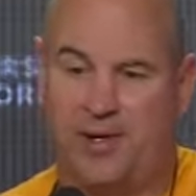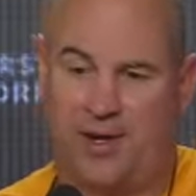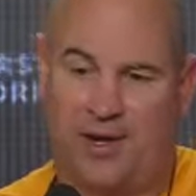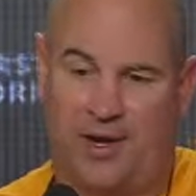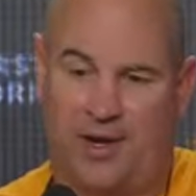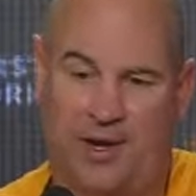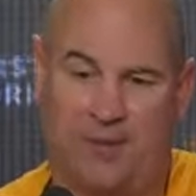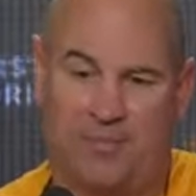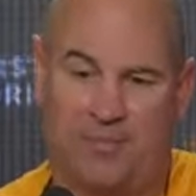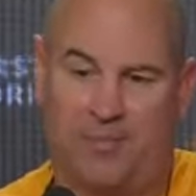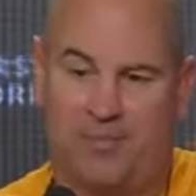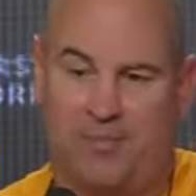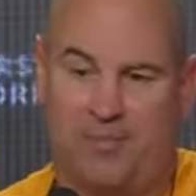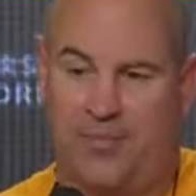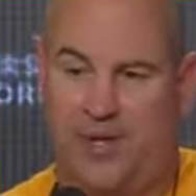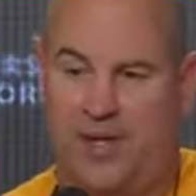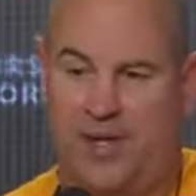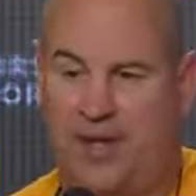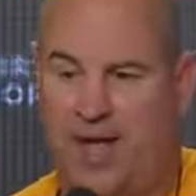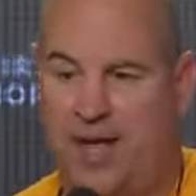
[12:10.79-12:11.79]

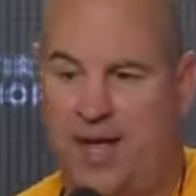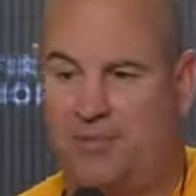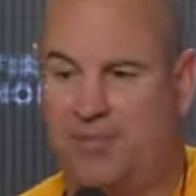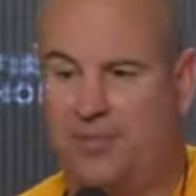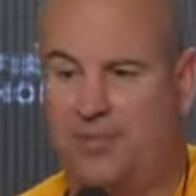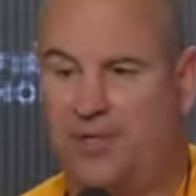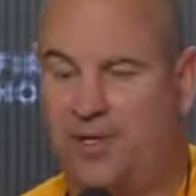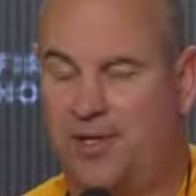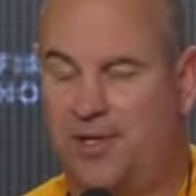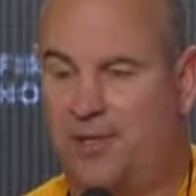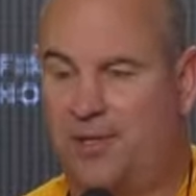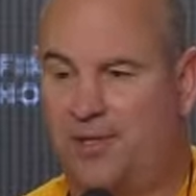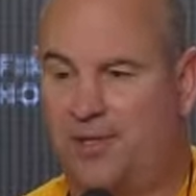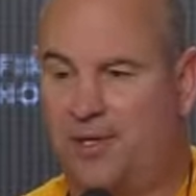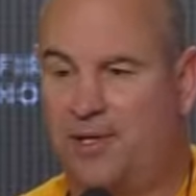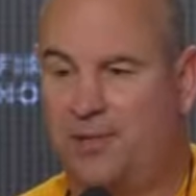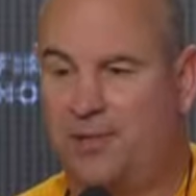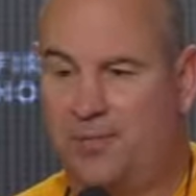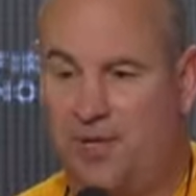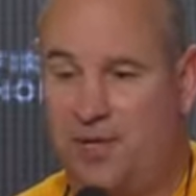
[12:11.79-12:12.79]
Being able to
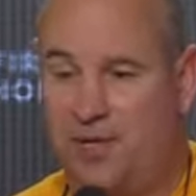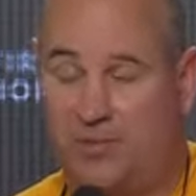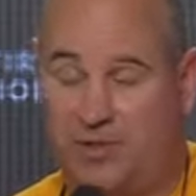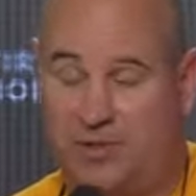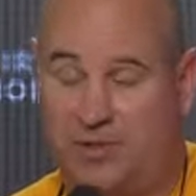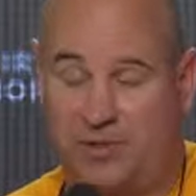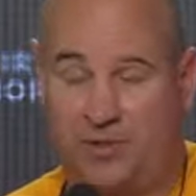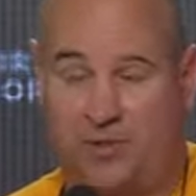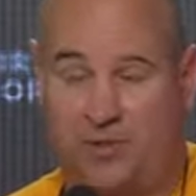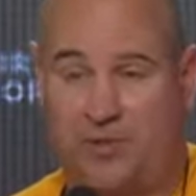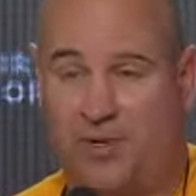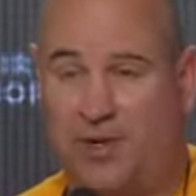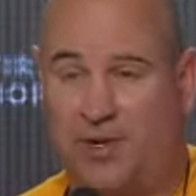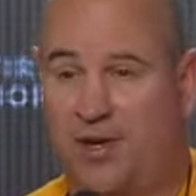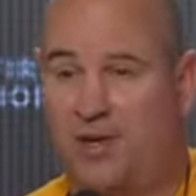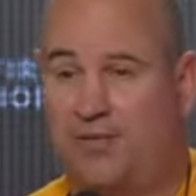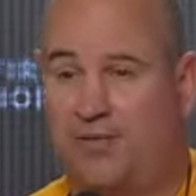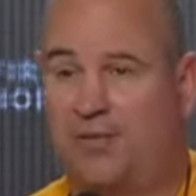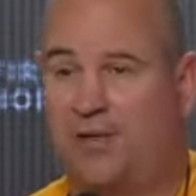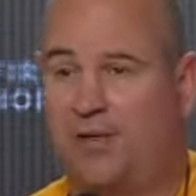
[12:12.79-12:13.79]
be mature
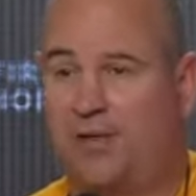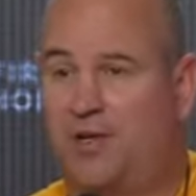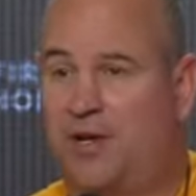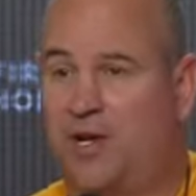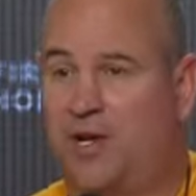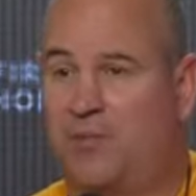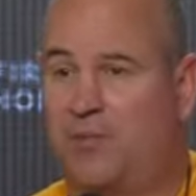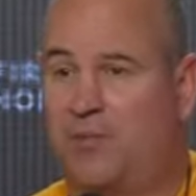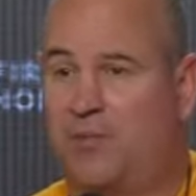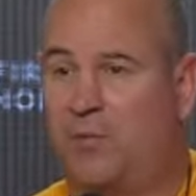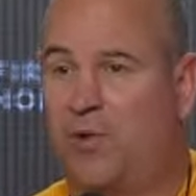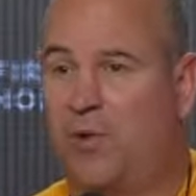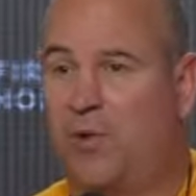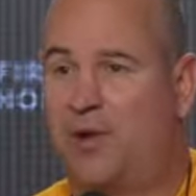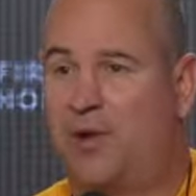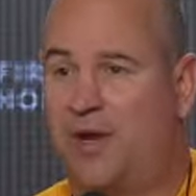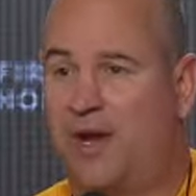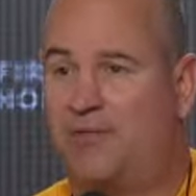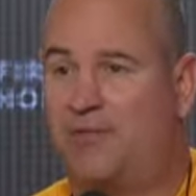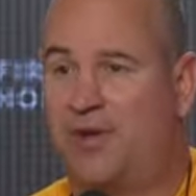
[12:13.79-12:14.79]
enough to come and
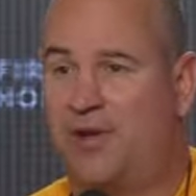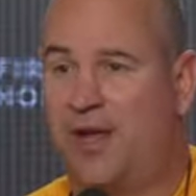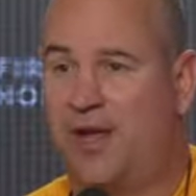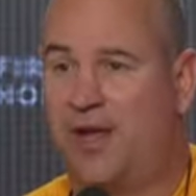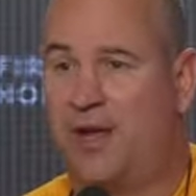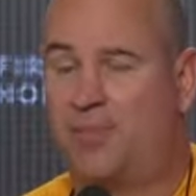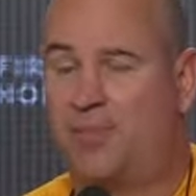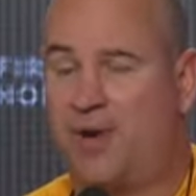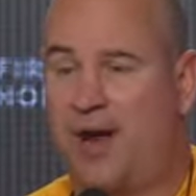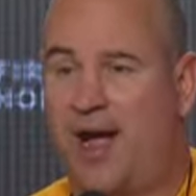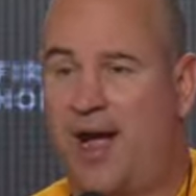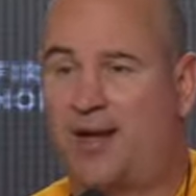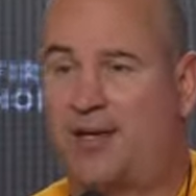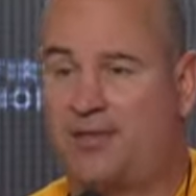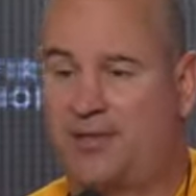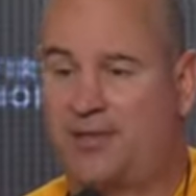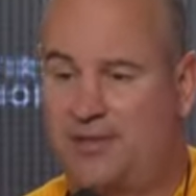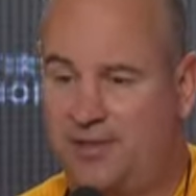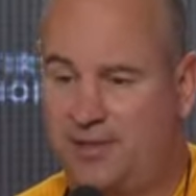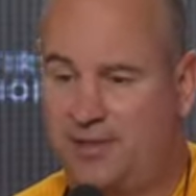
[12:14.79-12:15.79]
work every day at
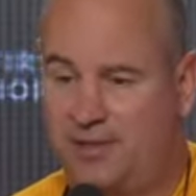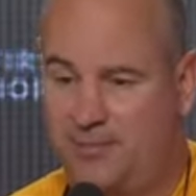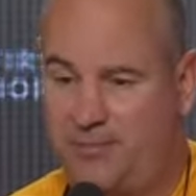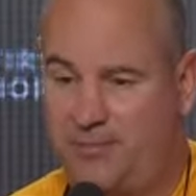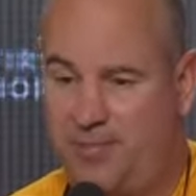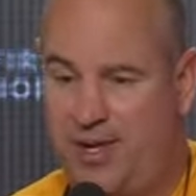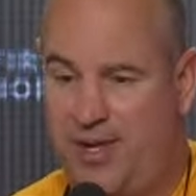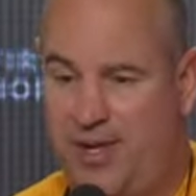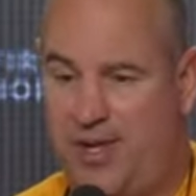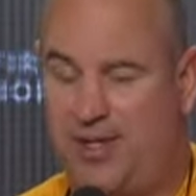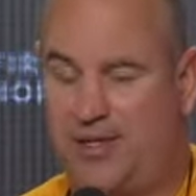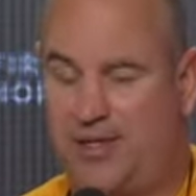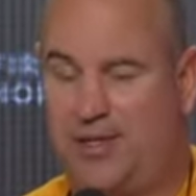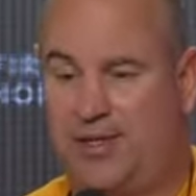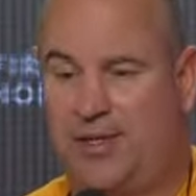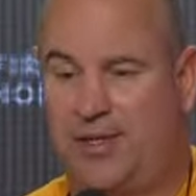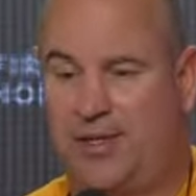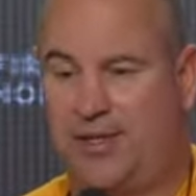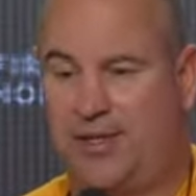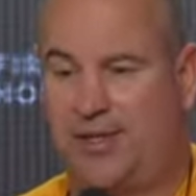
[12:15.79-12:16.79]
practice to compete,
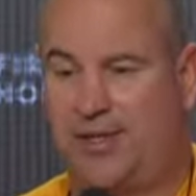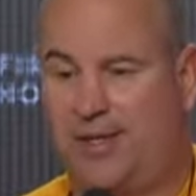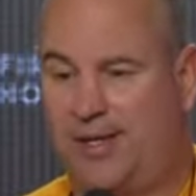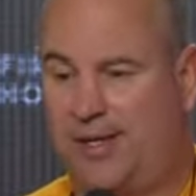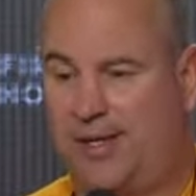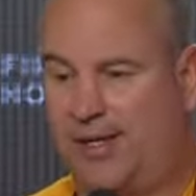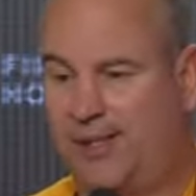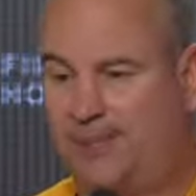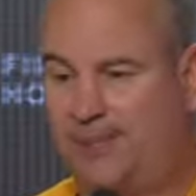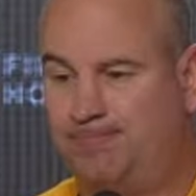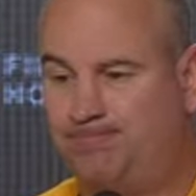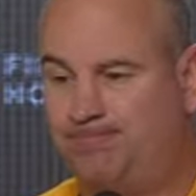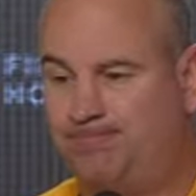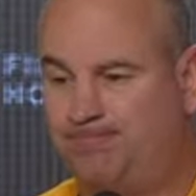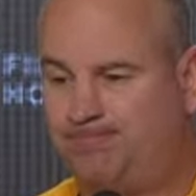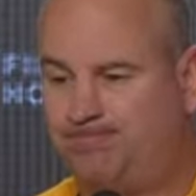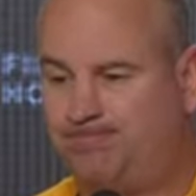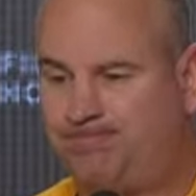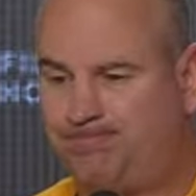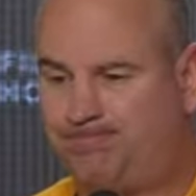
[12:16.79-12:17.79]

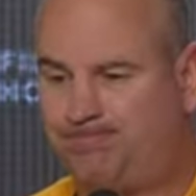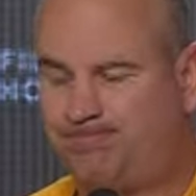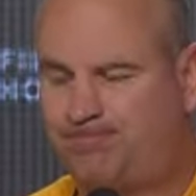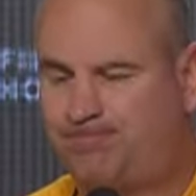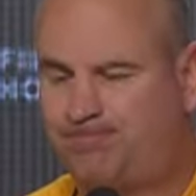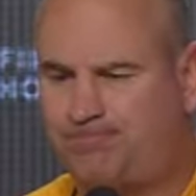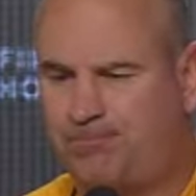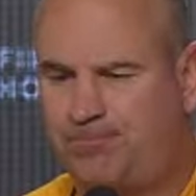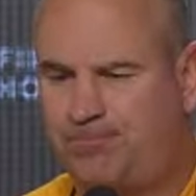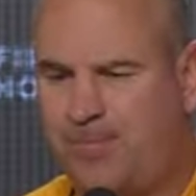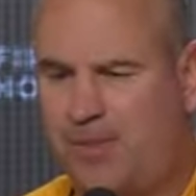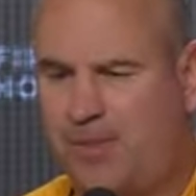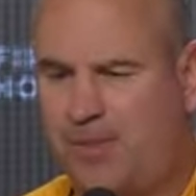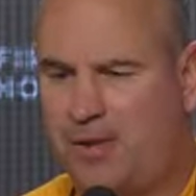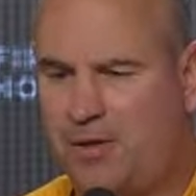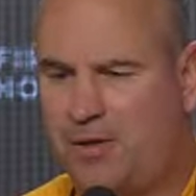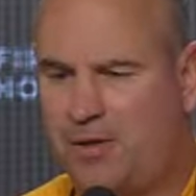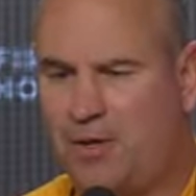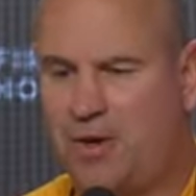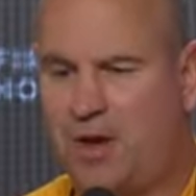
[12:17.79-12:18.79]

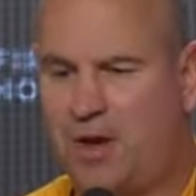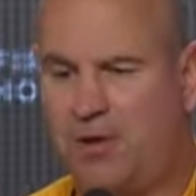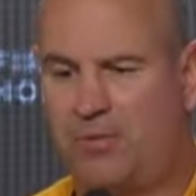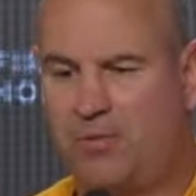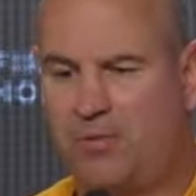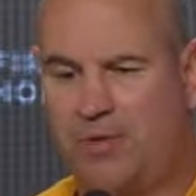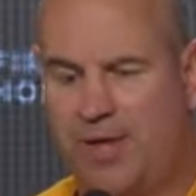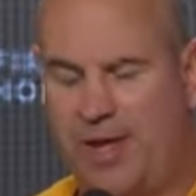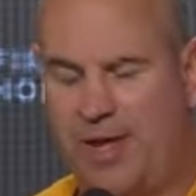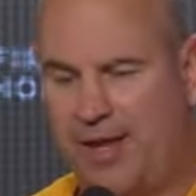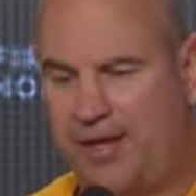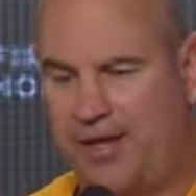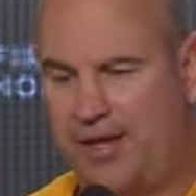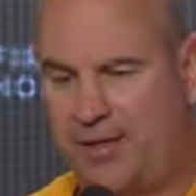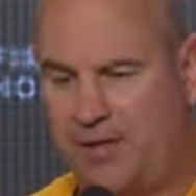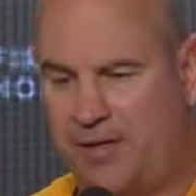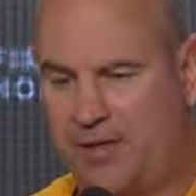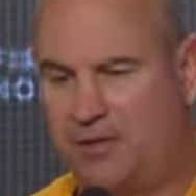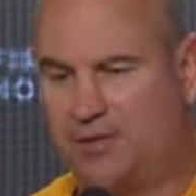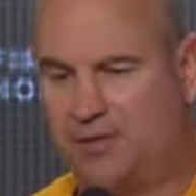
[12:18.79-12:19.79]
you know,
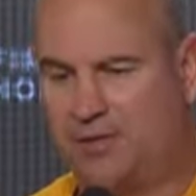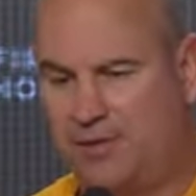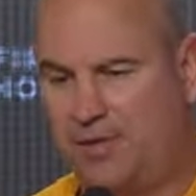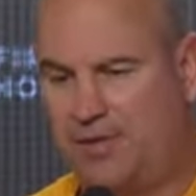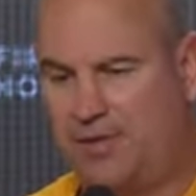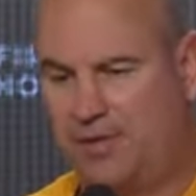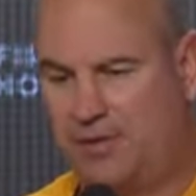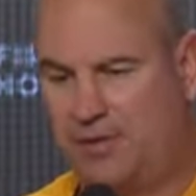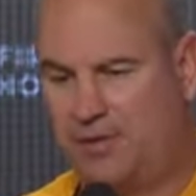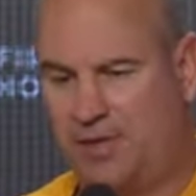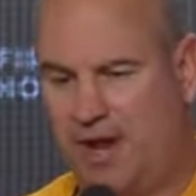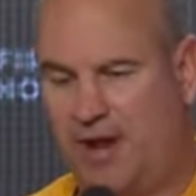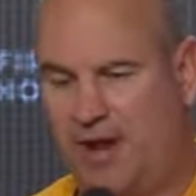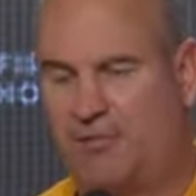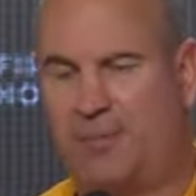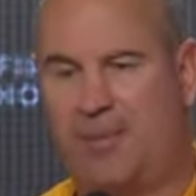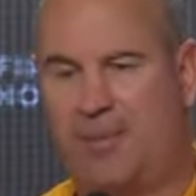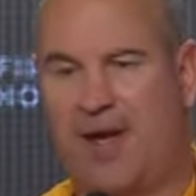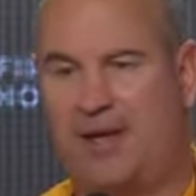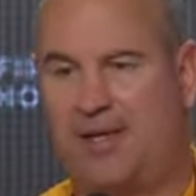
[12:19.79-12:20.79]
and because
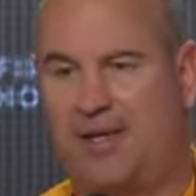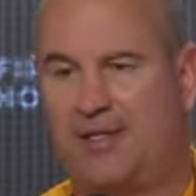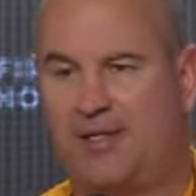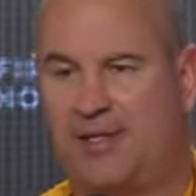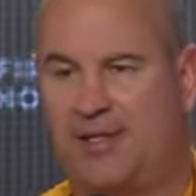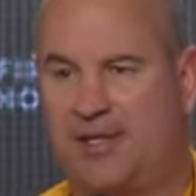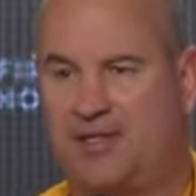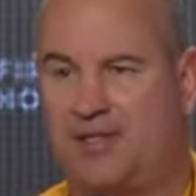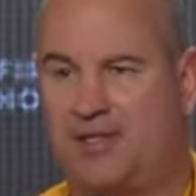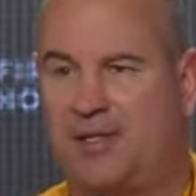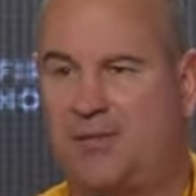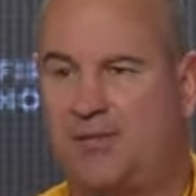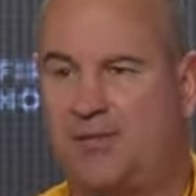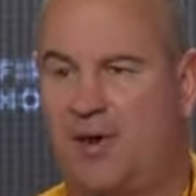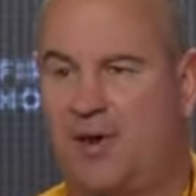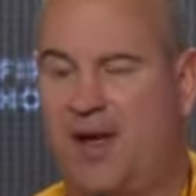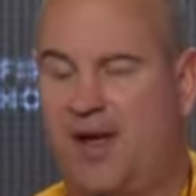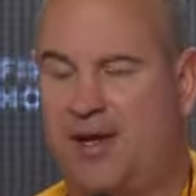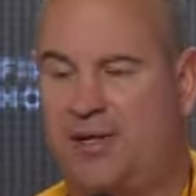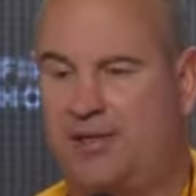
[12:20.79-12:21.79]
everybody sees it,
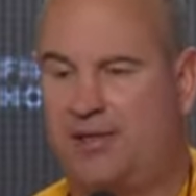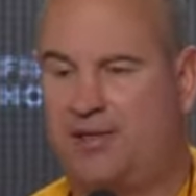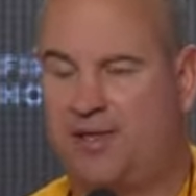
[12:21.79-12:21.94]
right?